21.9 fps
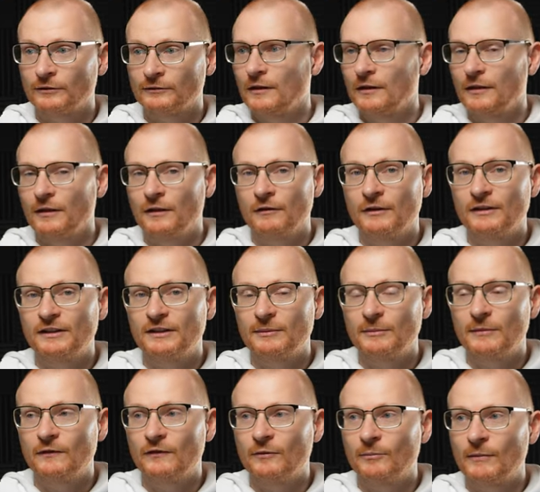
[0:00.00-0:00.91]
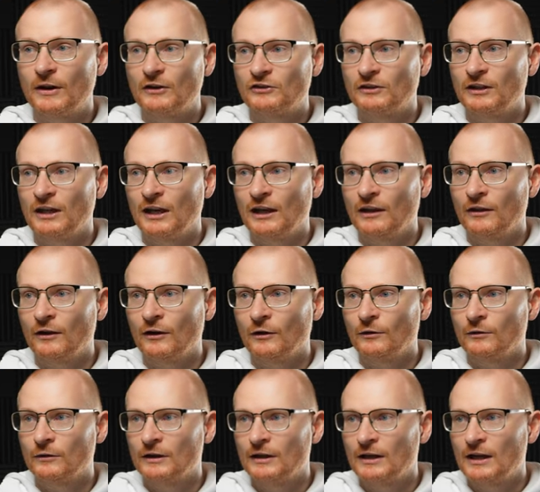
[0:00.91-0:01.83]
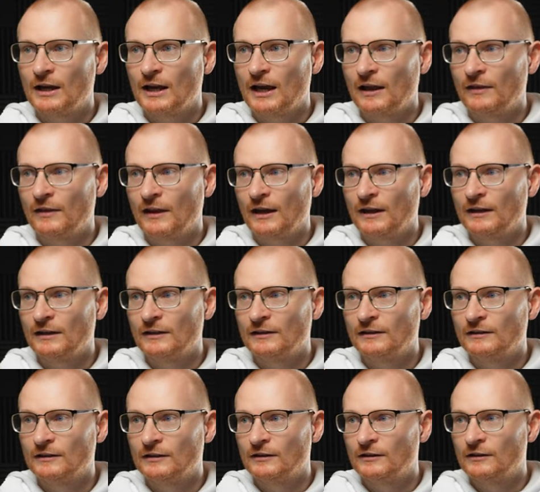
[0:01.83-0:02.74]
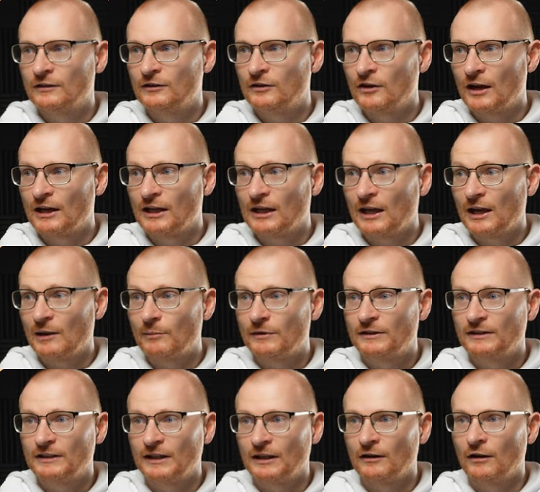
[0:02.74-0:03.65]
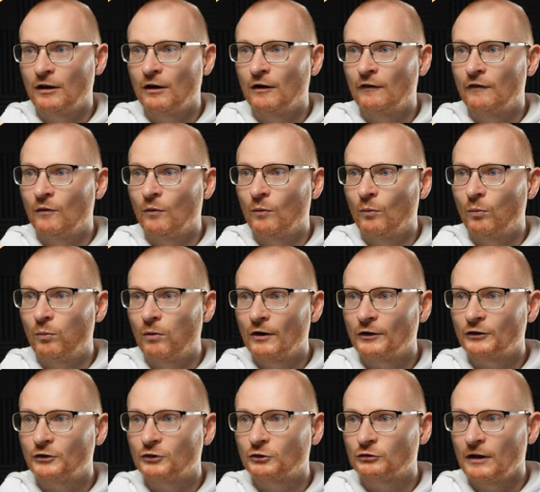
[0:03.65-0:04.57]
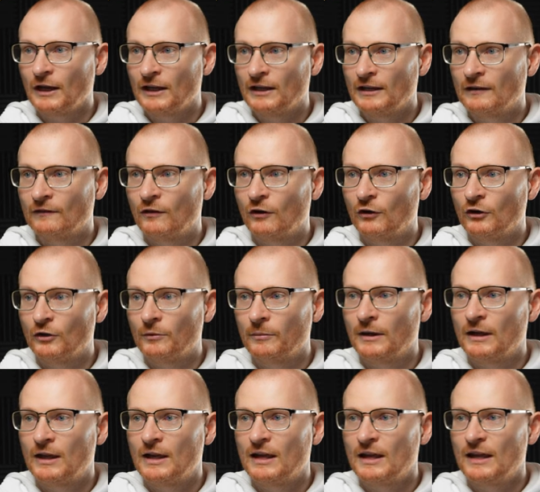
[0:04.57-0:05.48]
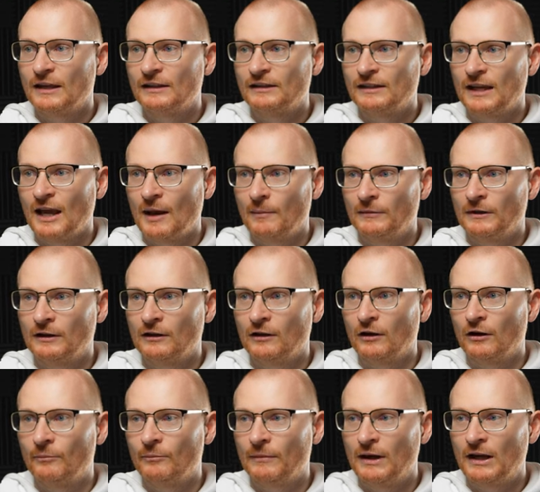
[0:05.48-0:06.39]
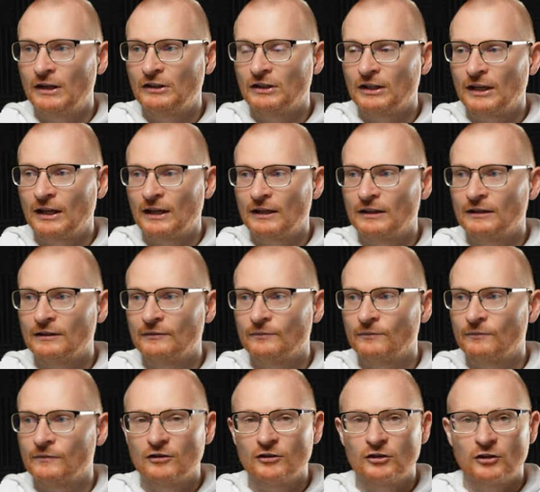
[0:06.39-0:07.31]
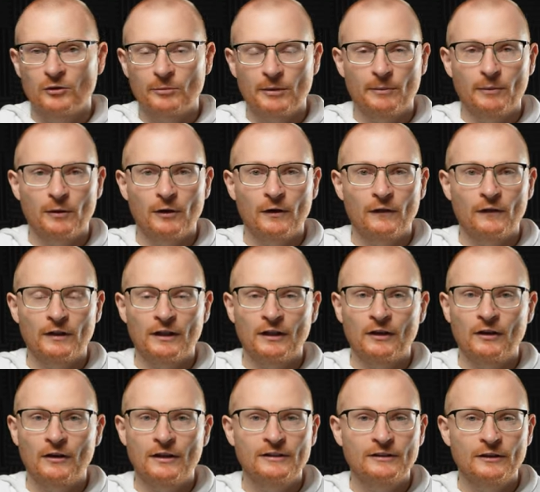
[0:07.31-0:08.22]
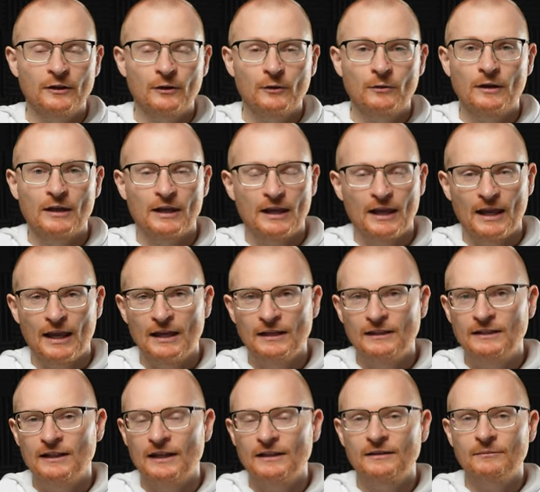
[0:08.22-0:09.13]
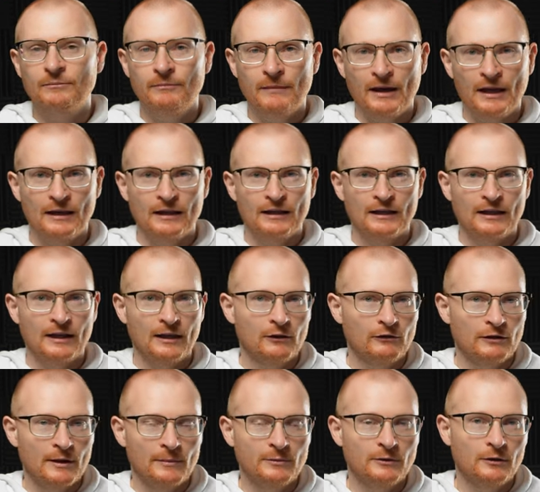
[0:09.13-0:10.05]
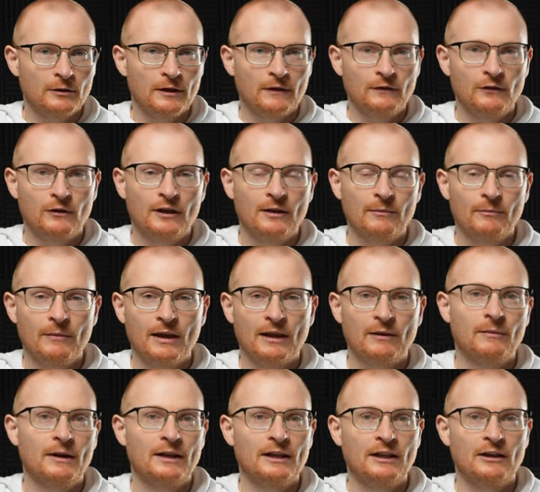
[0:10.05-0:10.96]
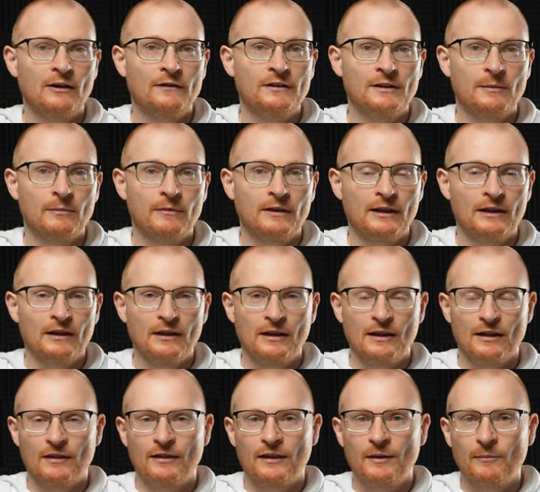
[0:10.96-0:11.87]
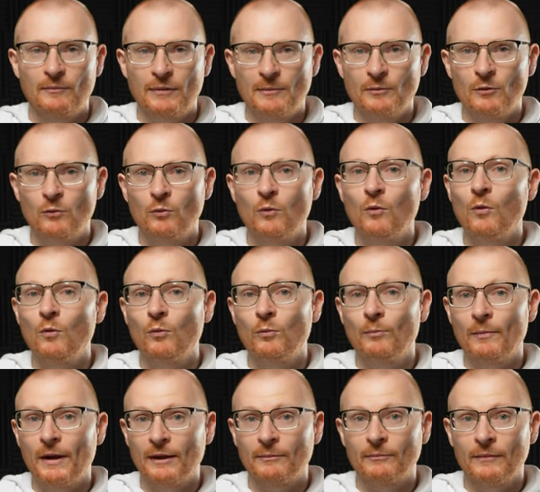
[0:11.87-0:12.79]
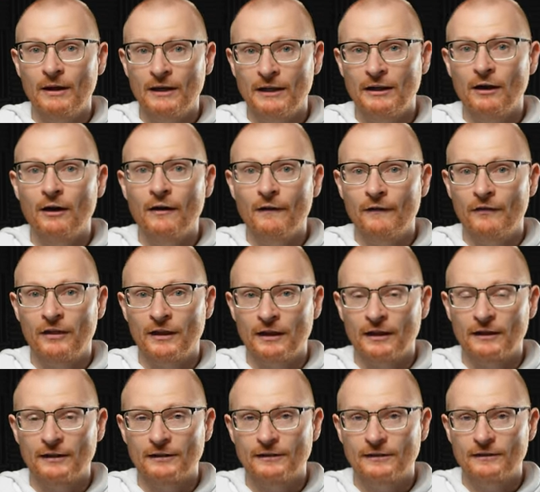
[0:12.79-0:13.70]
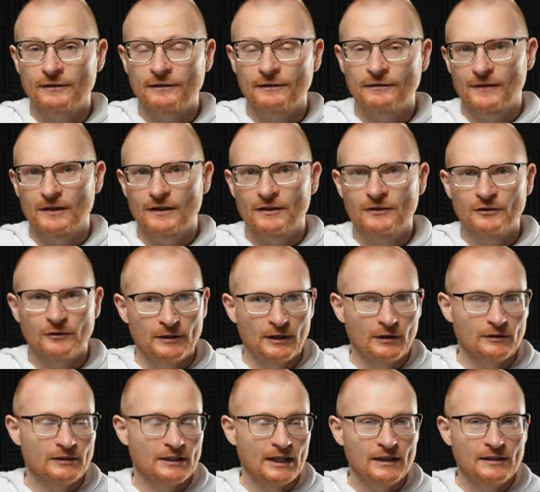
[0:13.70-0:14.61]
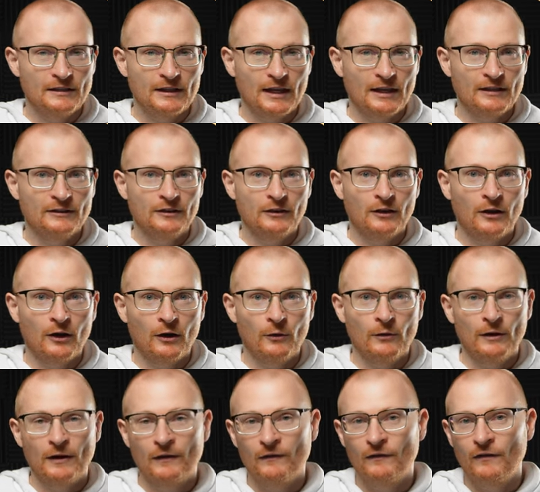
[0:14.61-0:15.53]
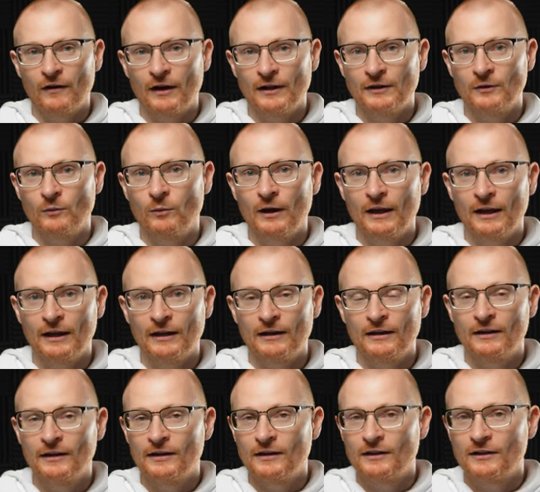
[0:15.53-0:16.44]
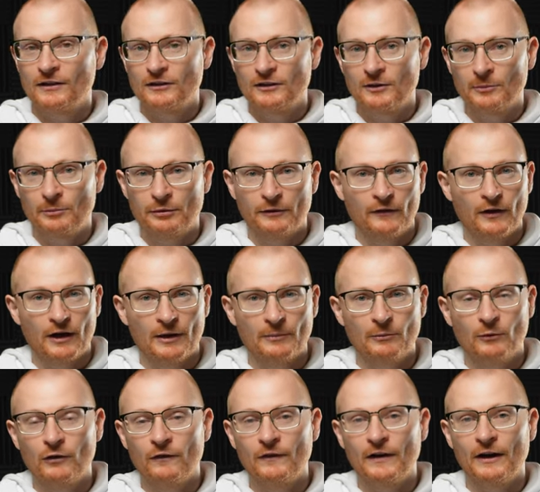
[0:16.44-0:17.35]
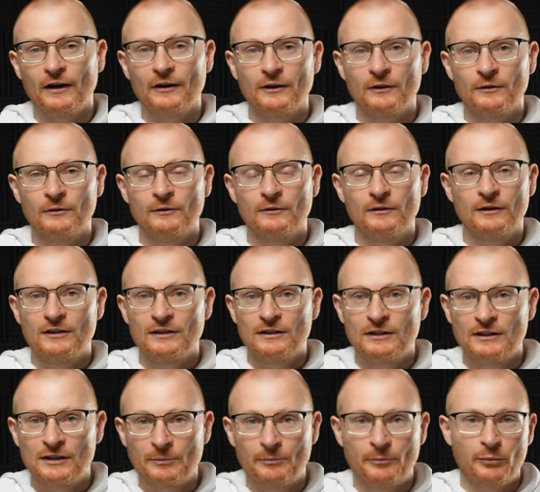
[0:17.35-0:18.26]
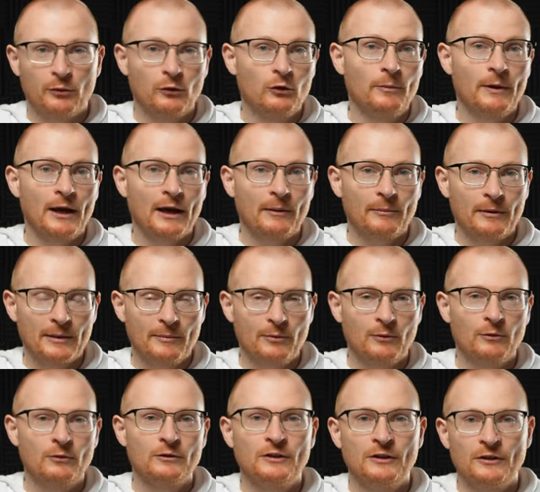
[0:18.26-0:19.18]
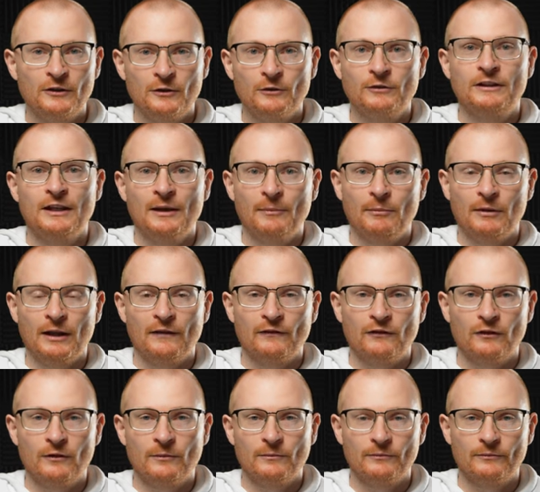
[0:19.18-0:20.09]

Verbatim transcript: There is some information here though, and that is 98% of wash trading volume is happening on Magic Eden. To be perfectly honest though, it doesn't matter. In crypto, if you can make money off something, then people will make money off things. So now Tensor has to go and find a way to provide more value to pull back people to use their platform.